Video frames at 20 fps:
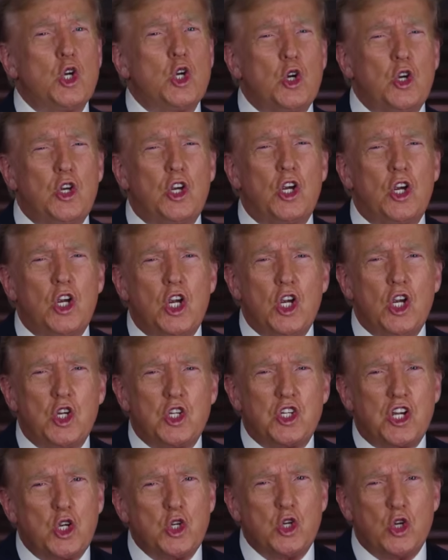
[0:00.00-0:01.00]
Jr.
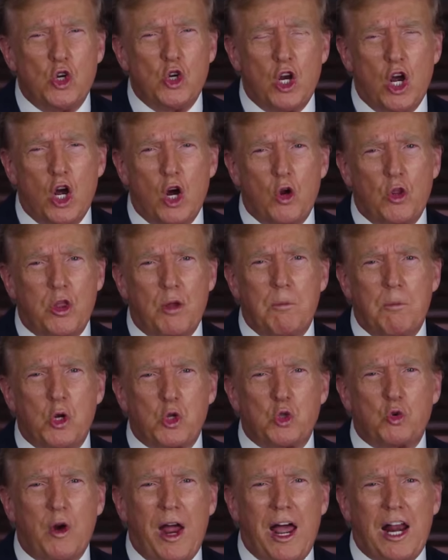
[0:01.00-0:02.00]
is, as you know, the
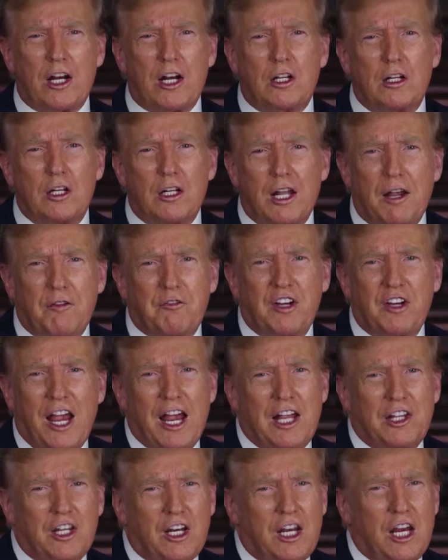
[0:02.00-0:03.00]
most radical left
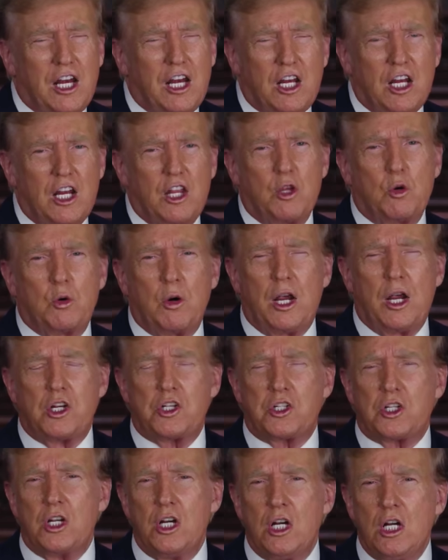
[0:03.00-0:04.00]
candidate in the
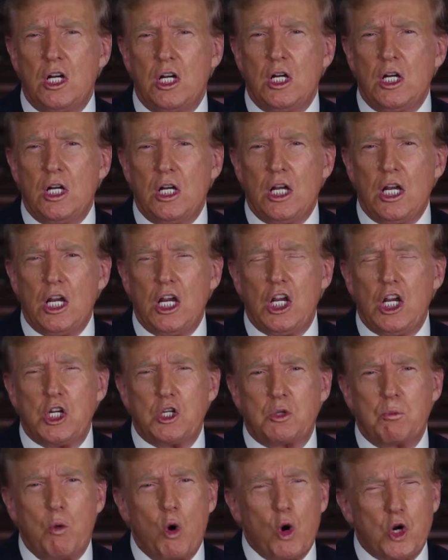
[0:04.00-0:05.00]
race.
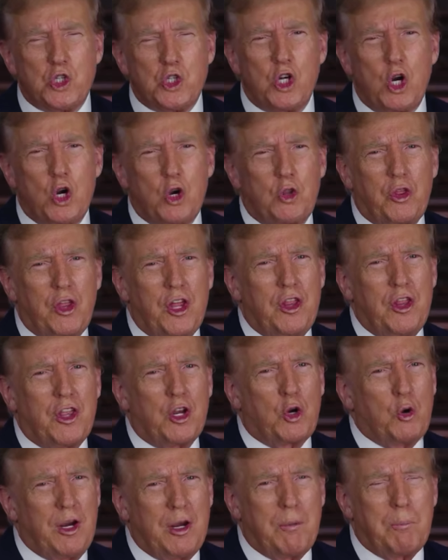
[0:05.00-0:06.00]
He's more so than
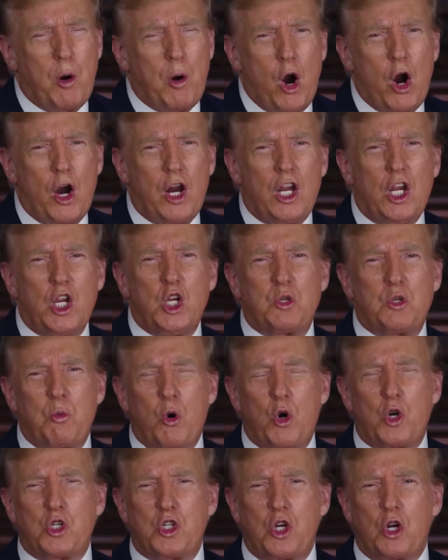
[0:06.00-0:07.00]
the Green Party, he's
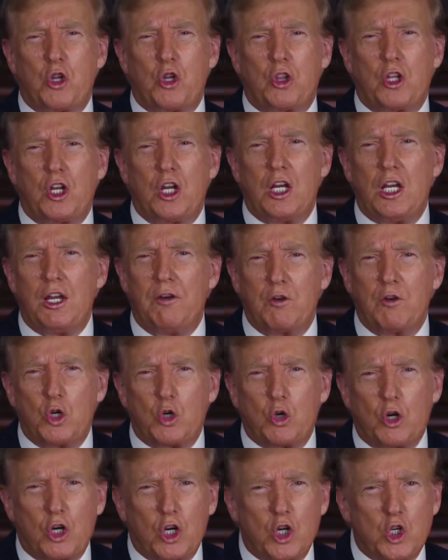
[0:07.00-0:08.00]
more so than
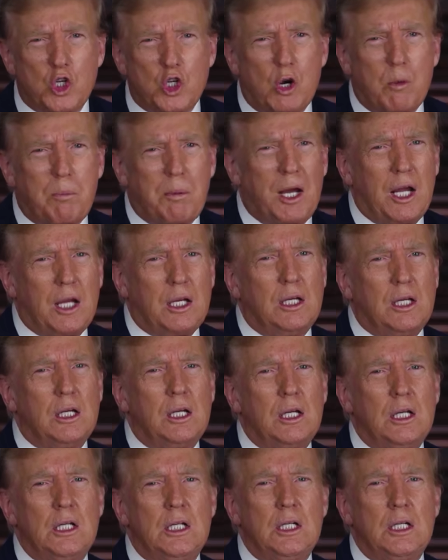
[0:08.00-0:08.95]
even crooked Joe Biden.